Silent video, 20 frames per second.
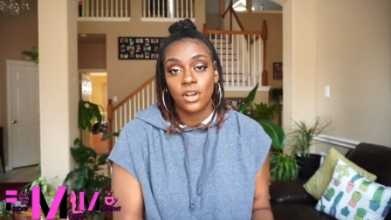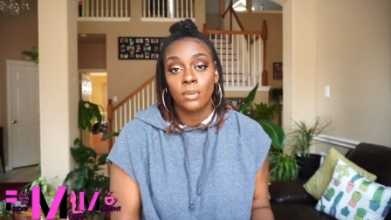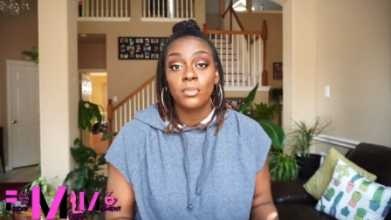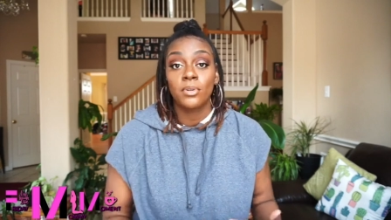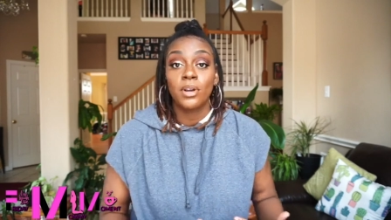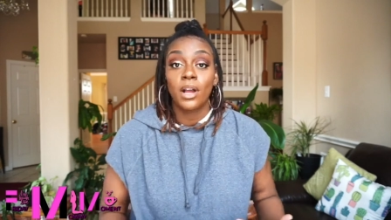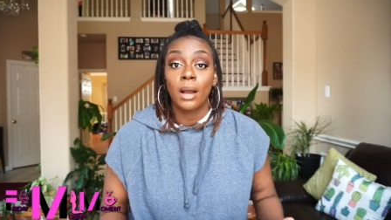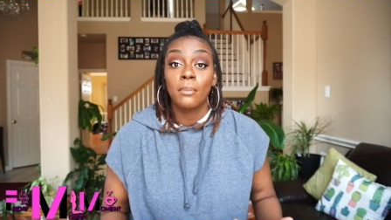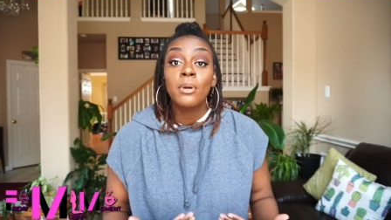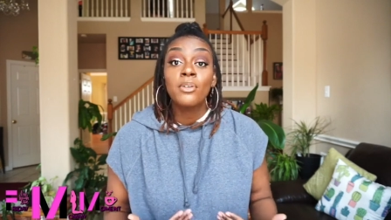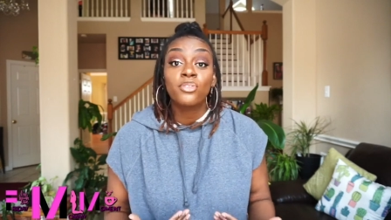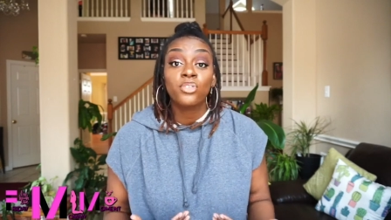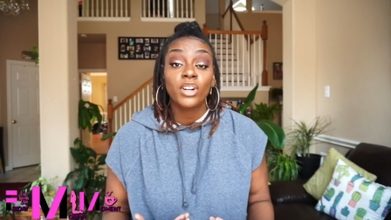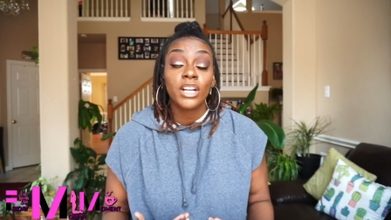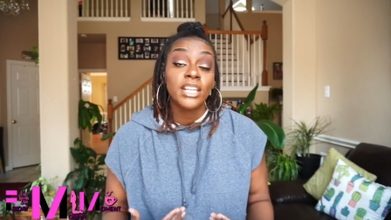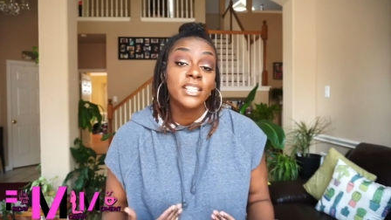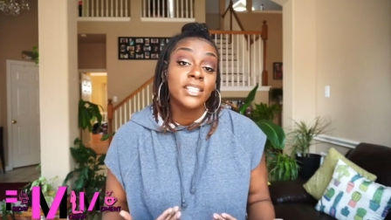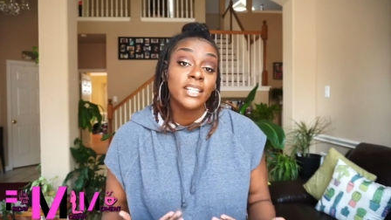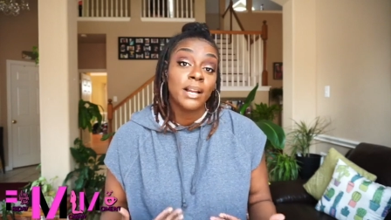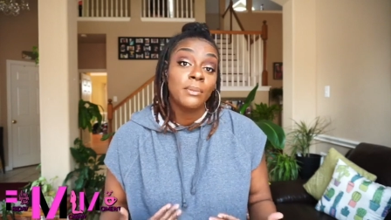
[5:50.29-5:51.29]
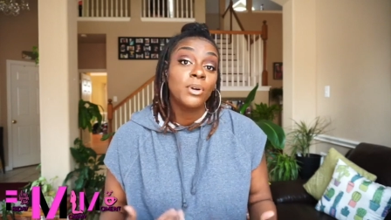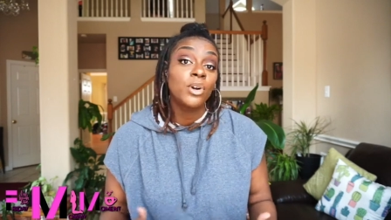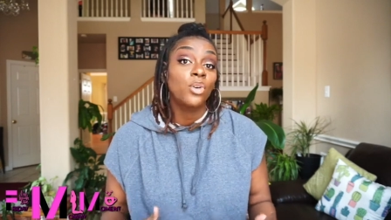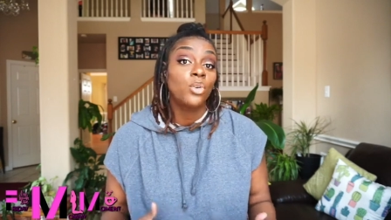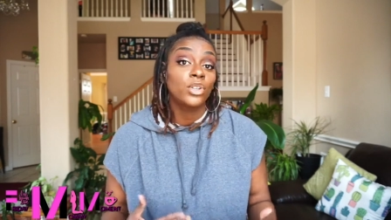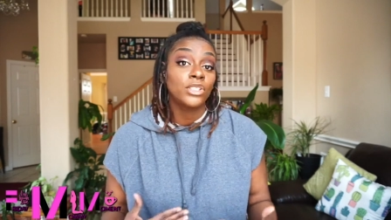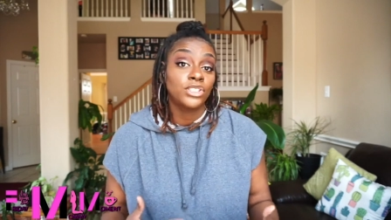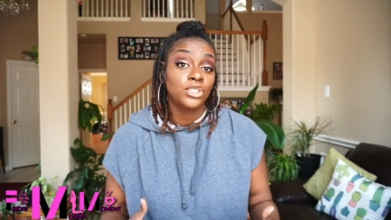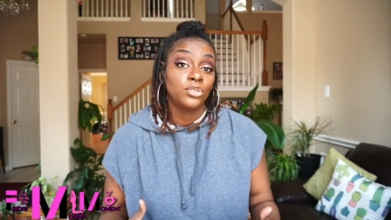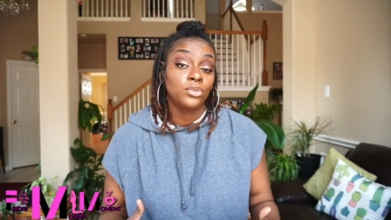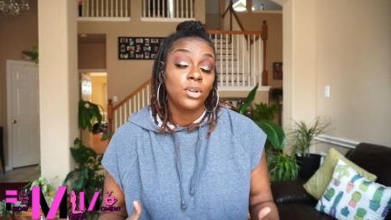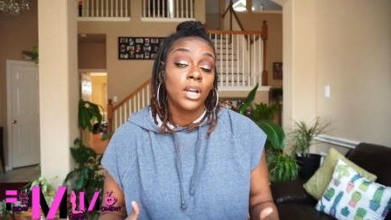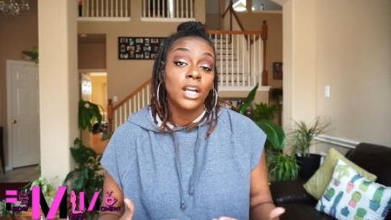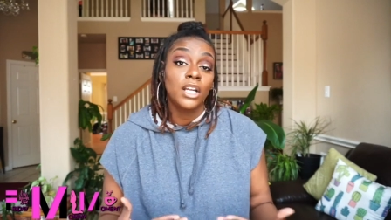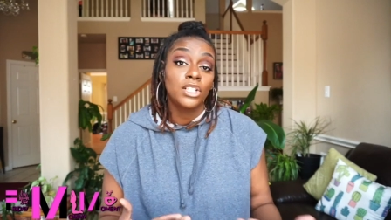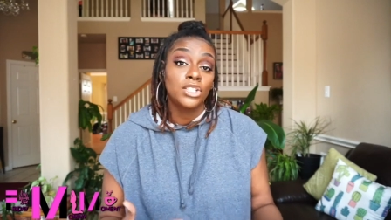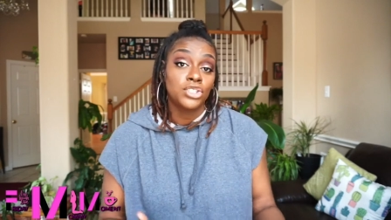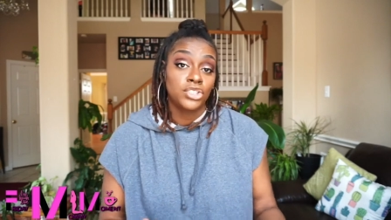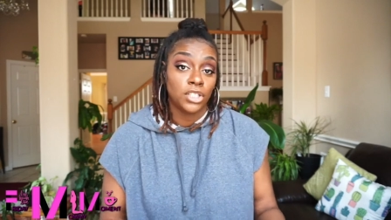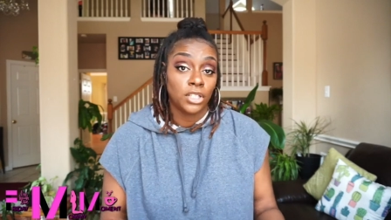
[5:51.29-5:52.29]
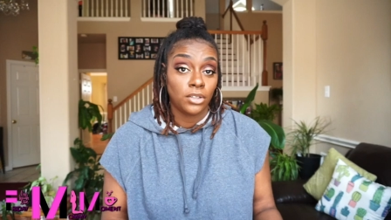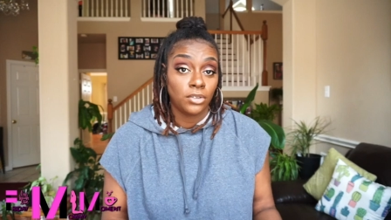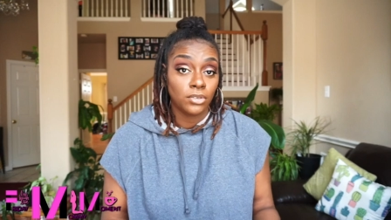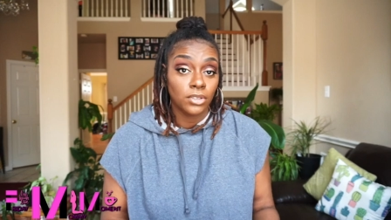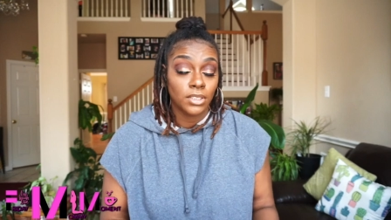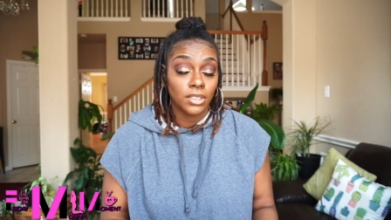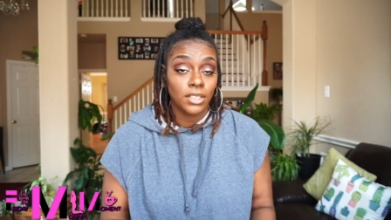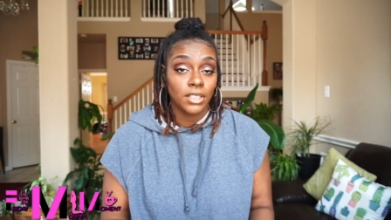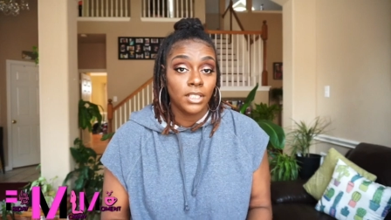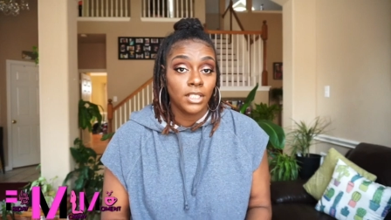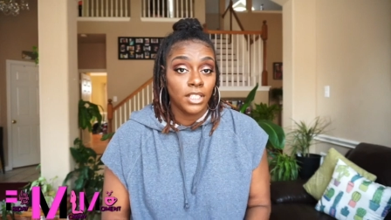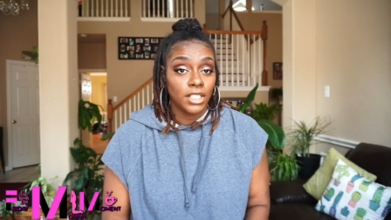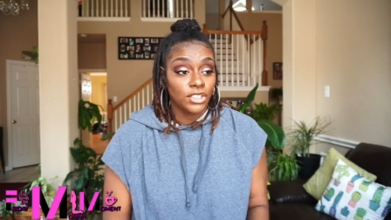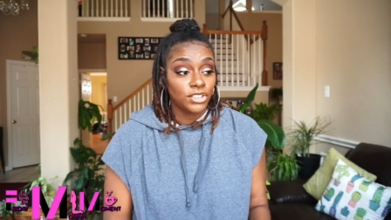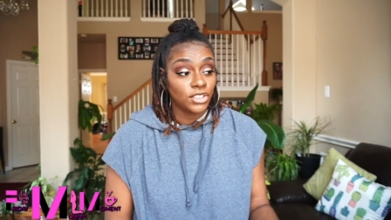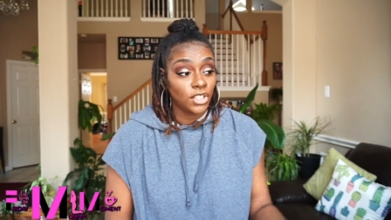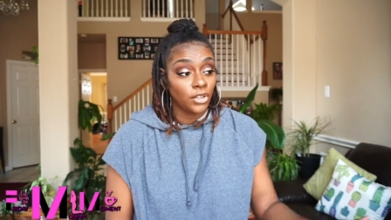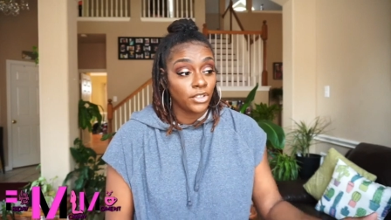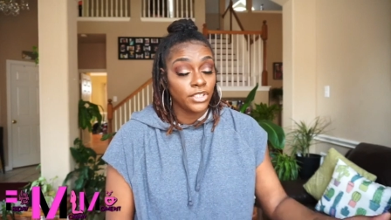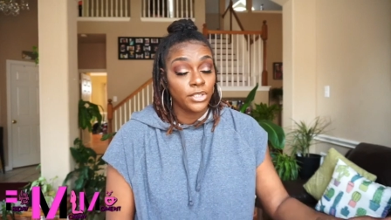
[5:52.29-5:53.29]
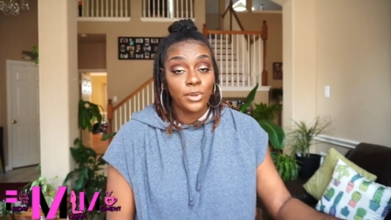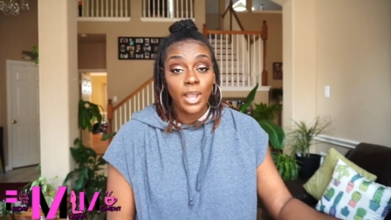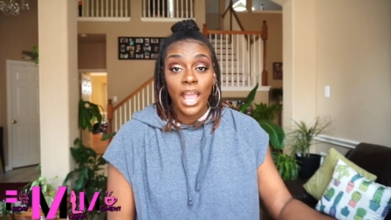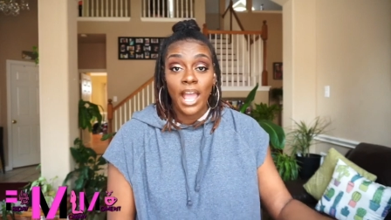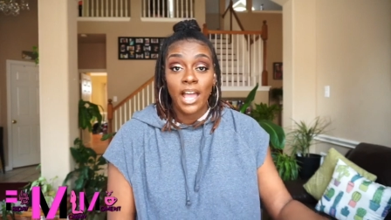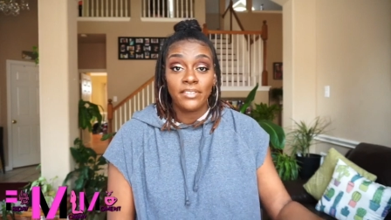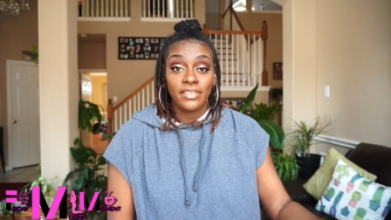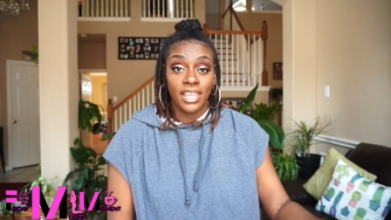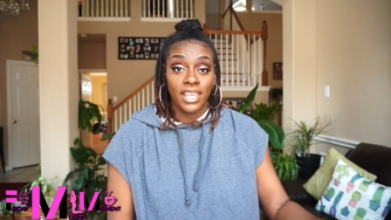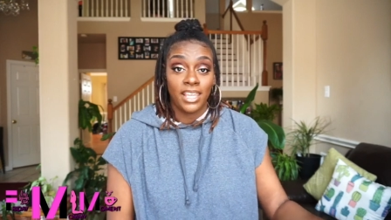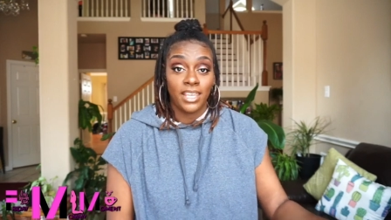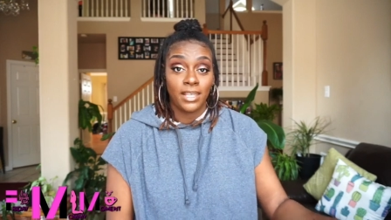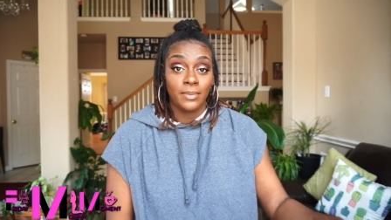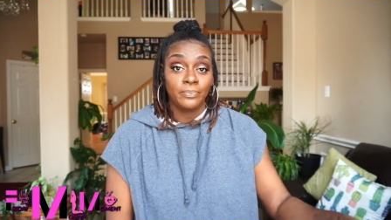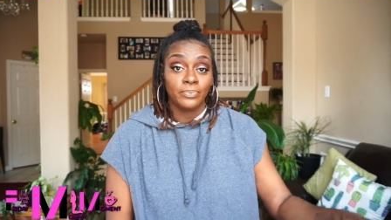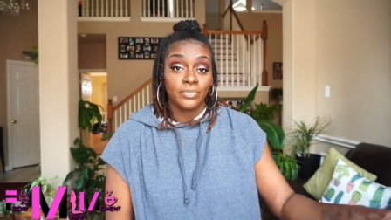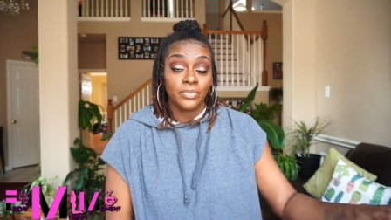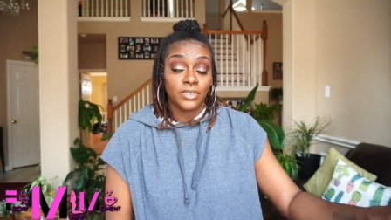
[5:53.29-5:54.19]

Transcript: I'm, I'm afraid that I'm going to choke. So you had a